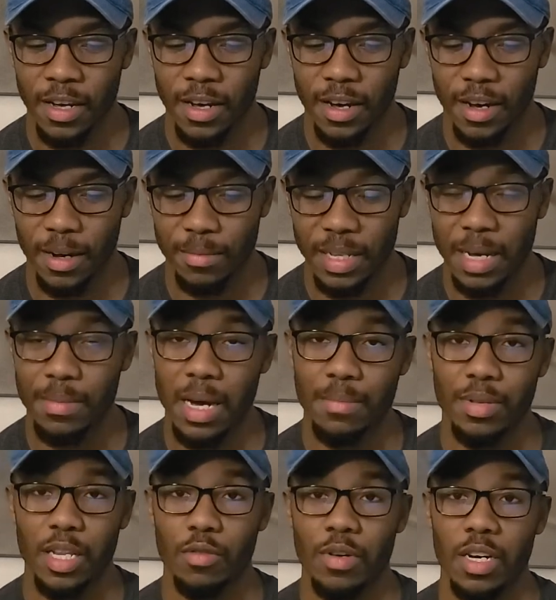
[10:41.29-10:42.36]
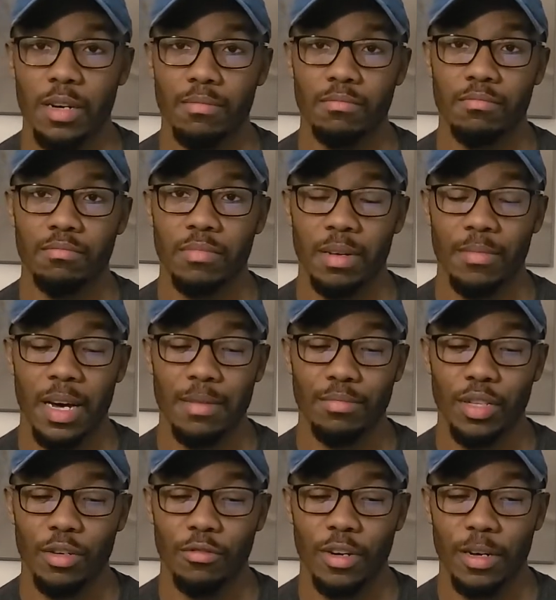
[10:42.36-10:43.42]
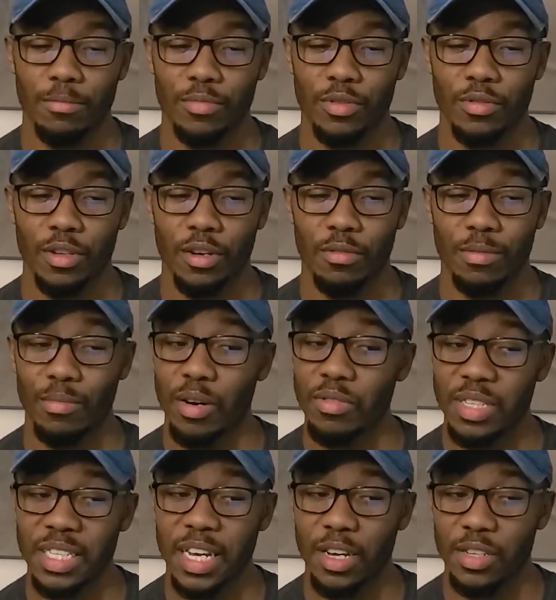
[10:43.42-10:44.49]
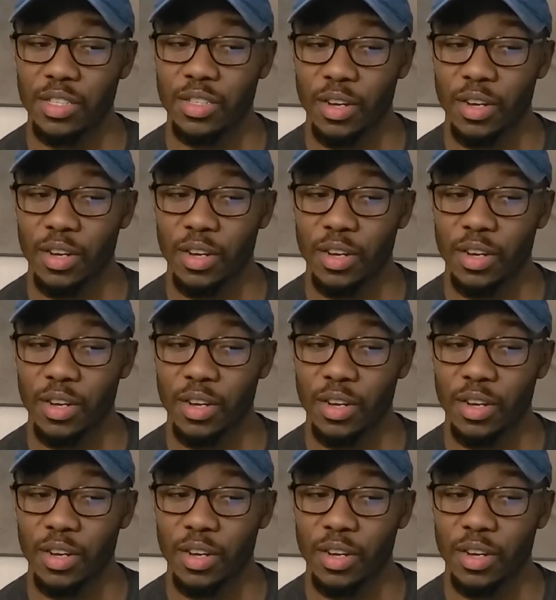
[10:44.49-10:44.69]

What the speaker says: That might blow up. Most sales